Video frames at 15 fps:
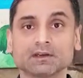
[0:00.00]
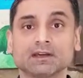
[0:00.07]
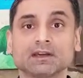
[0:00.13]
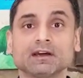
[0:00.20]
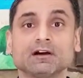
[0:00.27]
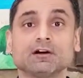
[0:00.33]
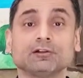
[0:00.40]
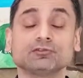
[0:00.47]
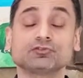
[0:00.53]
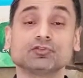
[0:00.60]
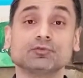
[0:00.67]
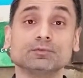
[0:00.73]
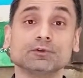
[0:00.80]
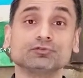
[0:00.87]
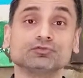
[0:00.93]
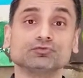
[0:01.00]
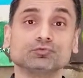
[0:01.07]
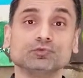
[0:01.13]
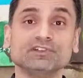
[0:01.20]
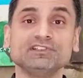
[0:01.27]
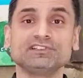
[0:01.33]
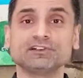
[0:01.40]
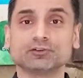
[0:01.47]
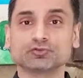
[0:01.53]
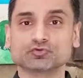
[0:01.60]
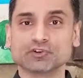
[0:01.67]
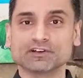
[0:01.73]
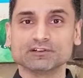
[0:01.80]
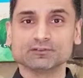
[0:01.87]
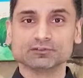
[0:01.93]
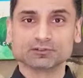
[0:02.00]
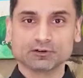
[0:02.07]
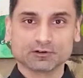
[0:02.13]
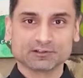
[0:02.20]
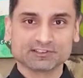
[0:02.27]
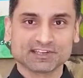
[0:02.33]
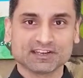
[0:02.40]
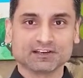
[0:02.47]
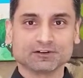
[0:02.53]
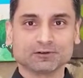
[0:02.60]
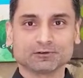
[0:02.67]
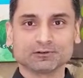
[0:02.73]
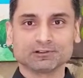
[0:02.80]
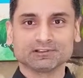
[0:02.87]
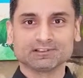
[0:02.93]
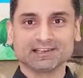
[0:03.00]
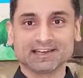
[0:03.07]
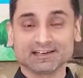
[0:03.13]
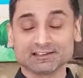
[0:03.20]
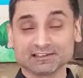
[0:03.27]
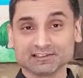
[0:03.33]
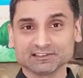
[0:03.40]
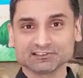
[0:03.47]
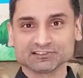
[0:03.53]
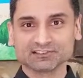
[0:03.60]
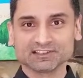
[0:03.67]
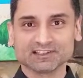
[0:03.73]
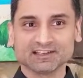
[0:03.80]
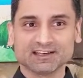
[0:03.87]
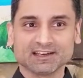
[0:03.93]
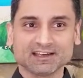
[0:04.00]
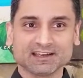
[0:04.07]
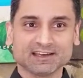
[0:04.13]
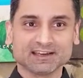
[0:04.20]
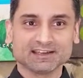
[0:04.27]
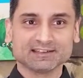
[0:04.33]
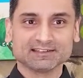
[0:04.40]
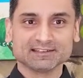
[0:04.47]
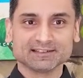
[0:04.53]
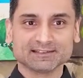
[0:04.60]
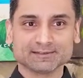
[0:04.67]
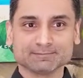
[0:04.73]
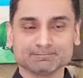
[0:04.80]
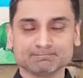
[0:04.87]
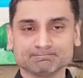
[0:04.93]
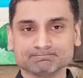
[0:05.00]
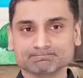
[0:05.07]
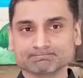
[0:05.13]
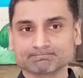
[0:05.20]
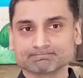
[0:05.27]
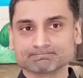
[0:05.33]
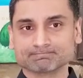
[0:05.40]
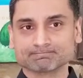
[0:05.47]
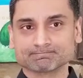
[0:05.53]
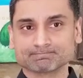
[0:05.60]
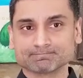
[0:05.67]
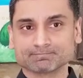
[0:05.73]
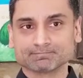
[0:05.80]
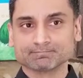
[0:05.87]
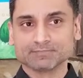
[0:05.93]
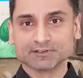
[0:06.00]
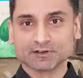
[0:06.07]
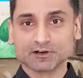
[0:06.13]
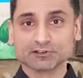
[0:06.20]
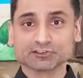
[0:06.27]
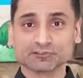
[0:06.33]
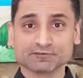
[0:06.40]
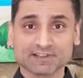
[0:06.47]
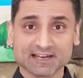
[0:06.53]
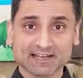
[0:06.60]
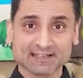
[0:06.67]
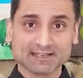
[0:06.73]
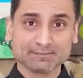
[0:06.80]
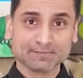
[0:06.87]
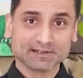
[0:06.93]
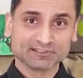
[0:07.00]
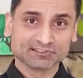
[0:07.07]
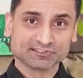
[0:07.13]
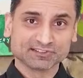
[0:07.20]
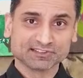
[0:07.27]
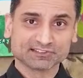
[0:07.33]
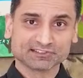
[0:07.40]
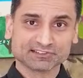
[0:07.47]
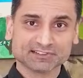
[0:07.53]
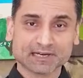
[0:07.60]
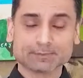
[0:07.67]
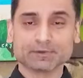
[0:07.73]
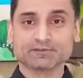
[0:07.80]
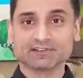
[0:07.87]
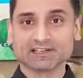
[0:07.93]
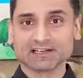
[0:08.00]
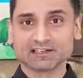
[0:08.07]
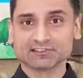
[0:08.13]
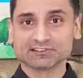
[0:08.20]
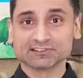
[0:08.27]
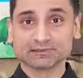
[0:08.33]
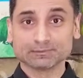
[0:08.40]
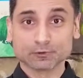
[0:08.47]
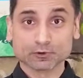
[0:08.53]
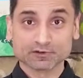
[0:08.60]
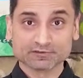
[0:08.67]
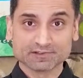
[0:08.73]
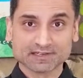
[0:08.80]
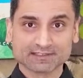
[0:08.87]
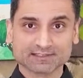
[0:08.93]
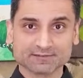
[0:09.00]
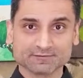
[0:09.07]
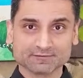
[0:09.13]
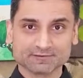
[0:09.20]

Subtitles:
Also, most retail traders are technical analysts, and because of that, it makes this type of analysis more effective.